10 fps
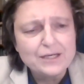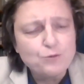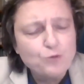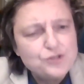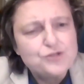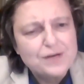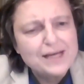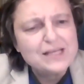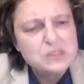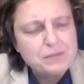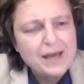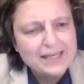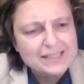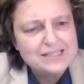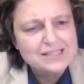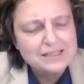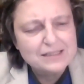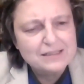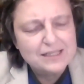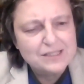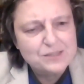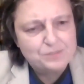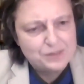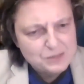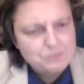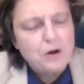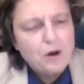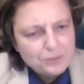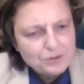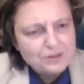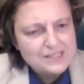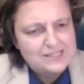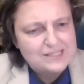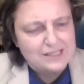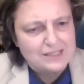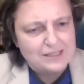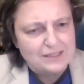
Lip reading: Would you expect that this populistic